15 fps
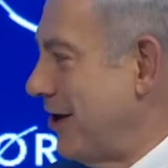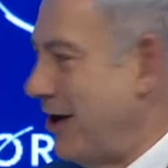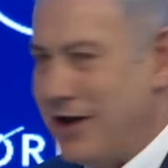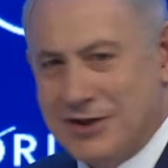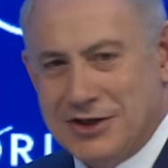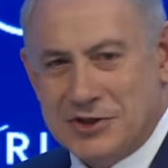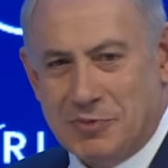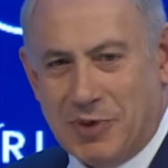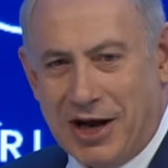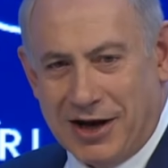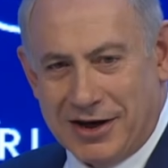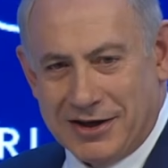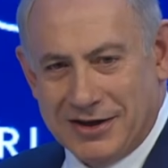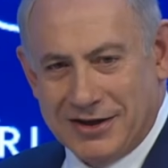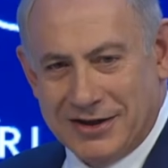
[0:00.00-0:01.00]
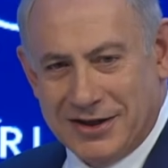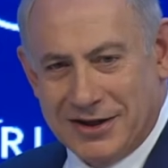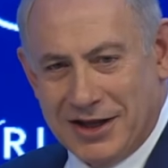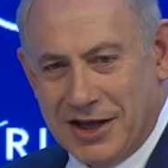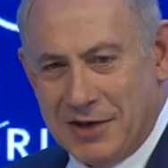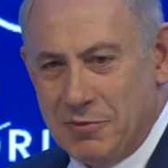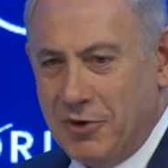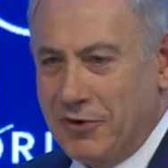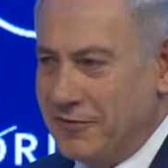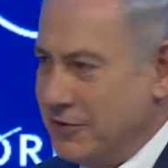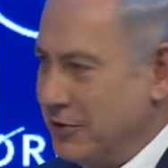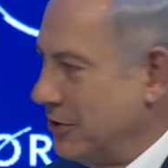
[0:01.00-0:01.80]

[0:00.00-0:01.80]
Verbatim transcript: on the spot, it moved.